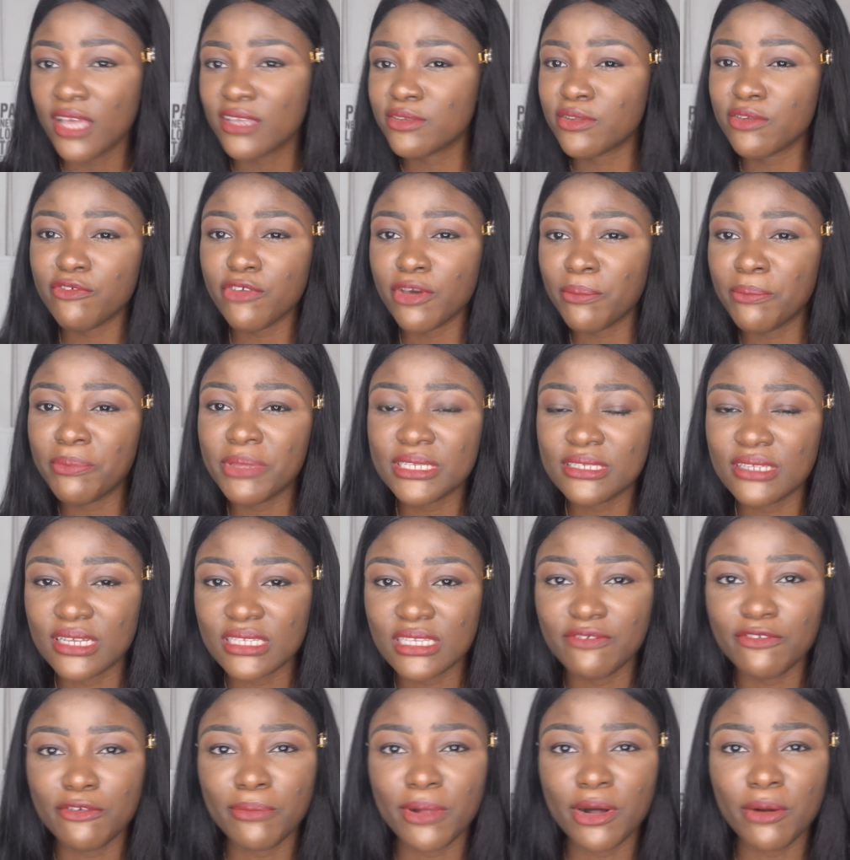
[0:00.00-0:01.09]
None of your business
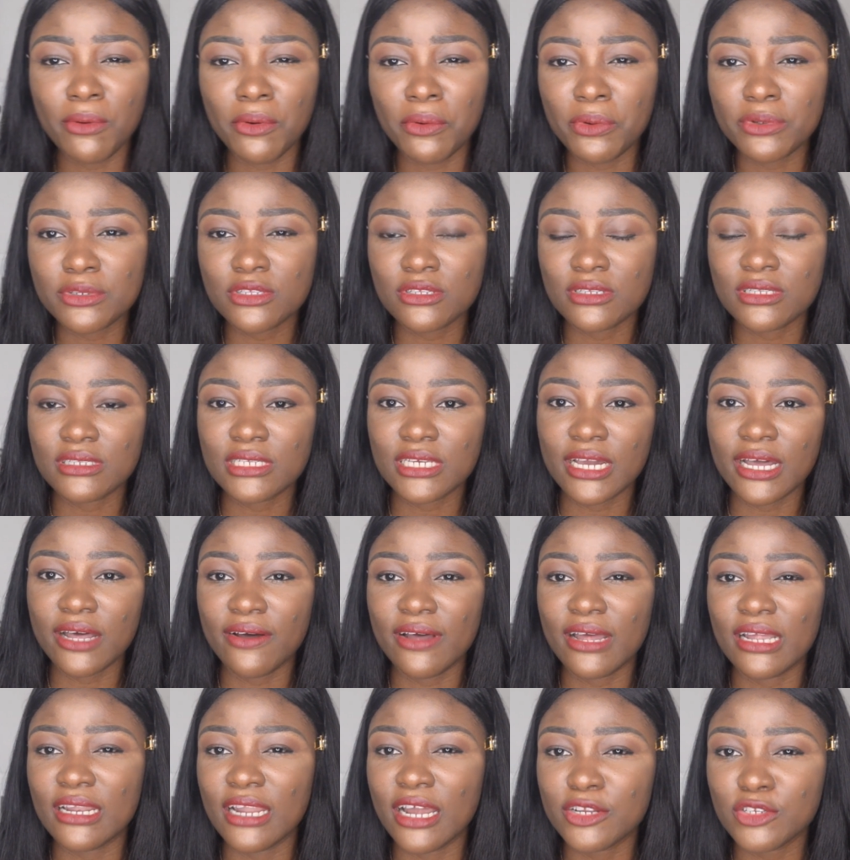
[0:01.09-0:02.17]
if a black woman wants to take
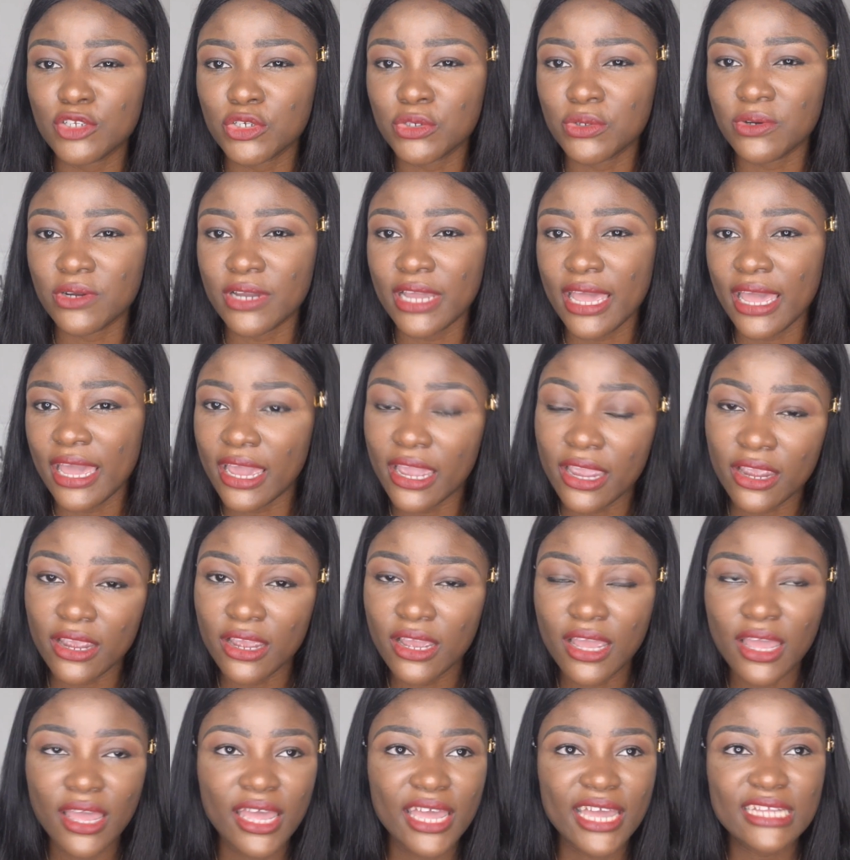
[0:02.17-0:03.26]
out a natural
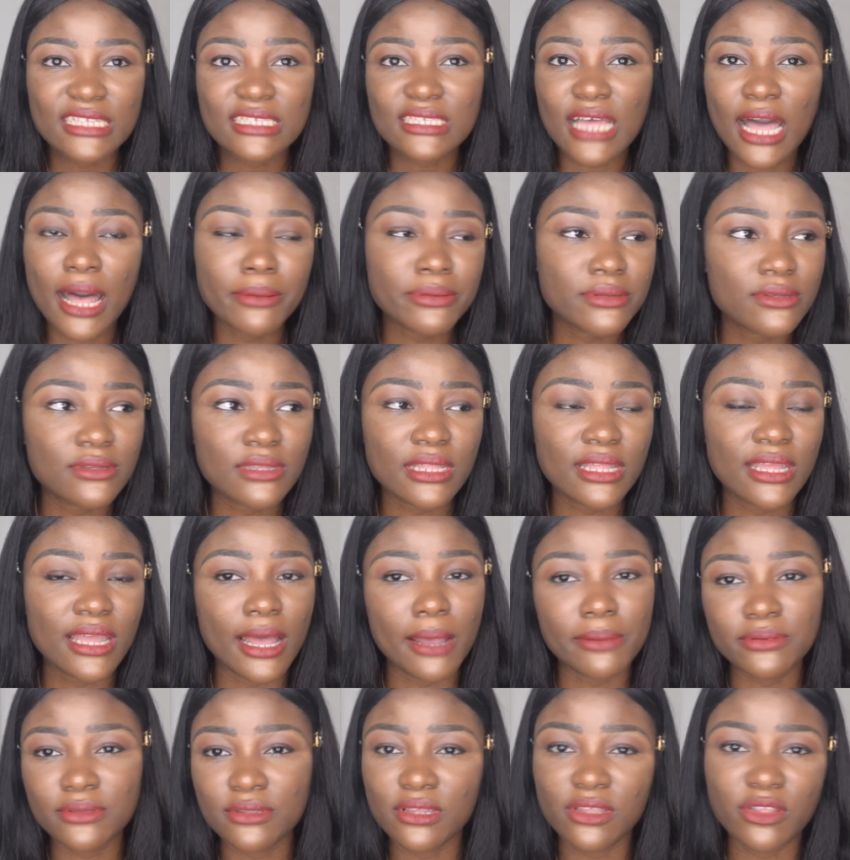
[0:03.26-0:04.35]
hair. It's absolutely
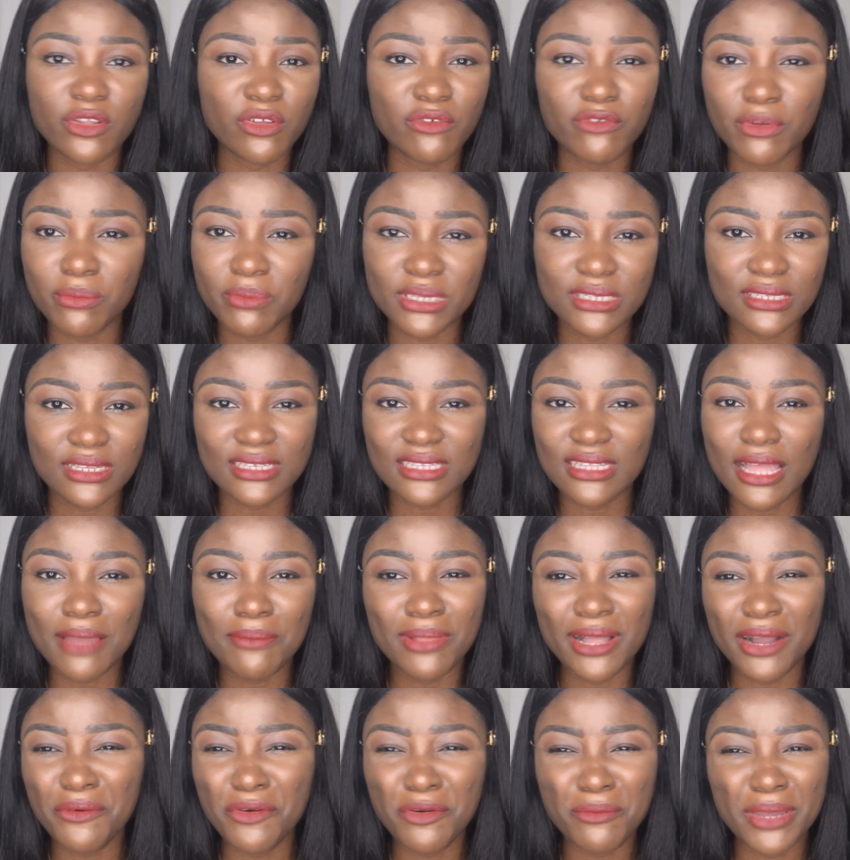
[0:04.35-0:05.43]
none of your business. Let
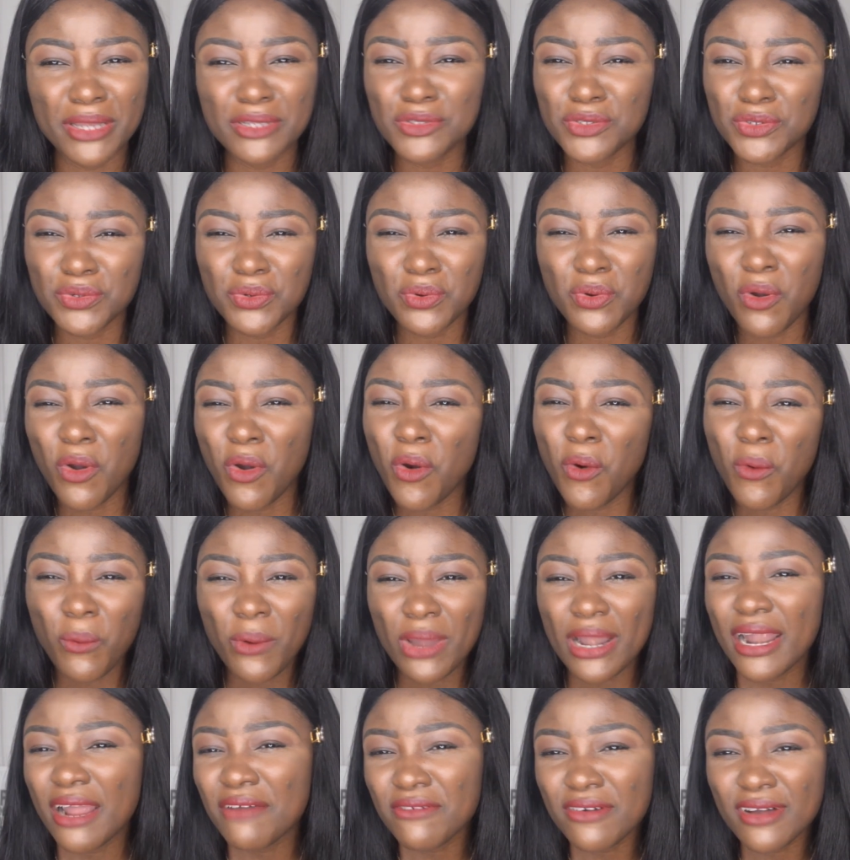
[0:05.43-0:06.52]
black women do
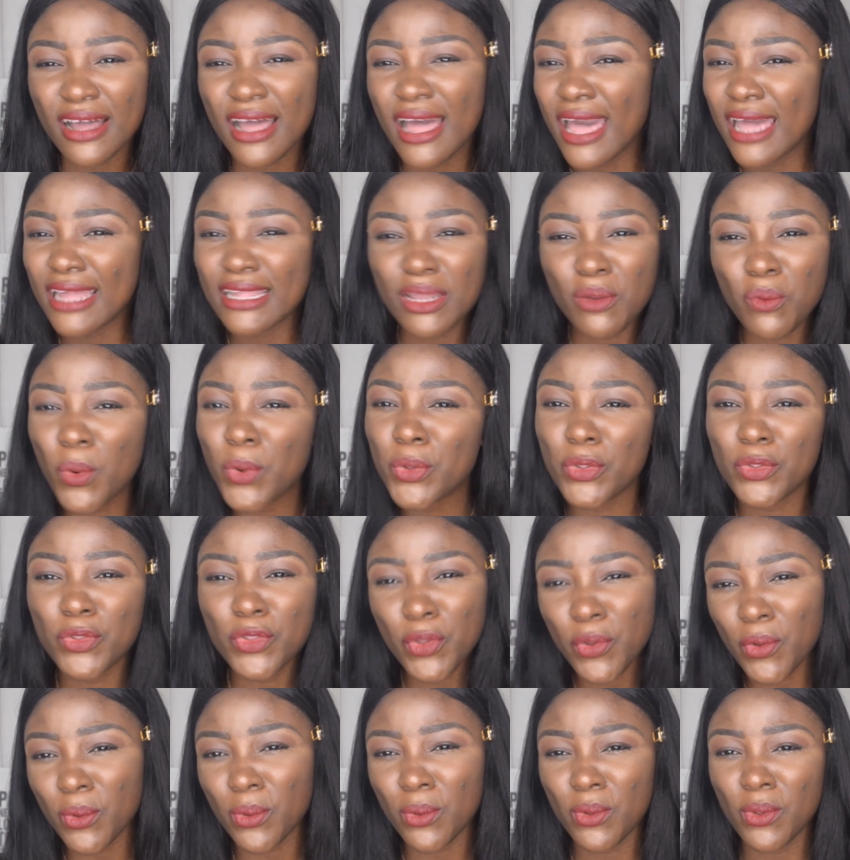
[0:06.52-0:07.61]
whatever they want to
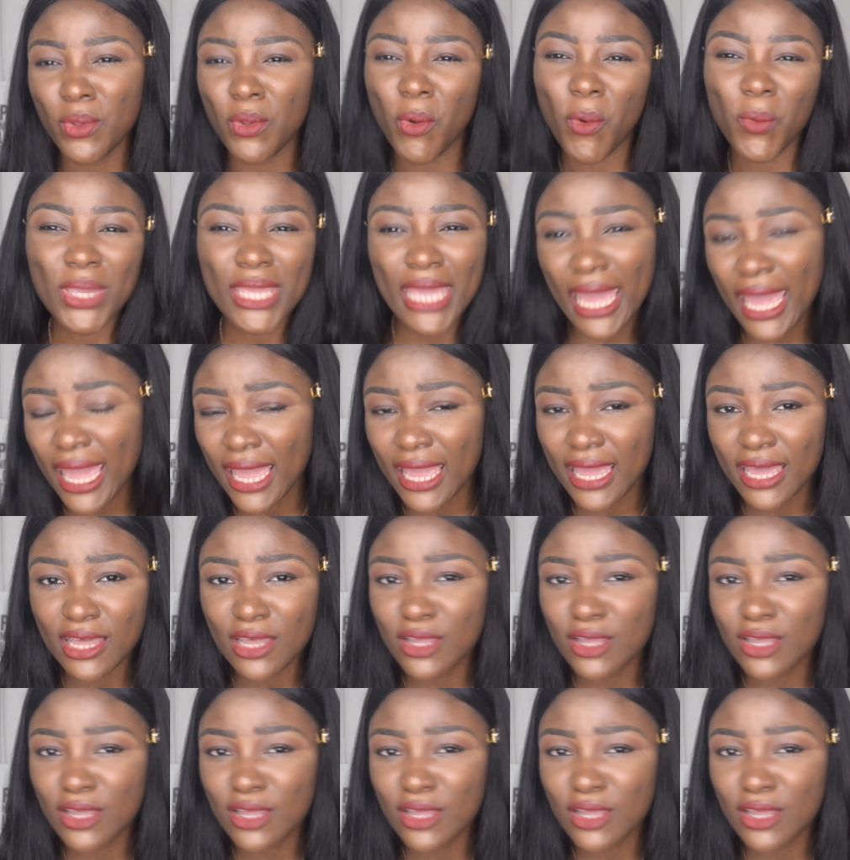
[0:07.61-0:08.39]
do, okay?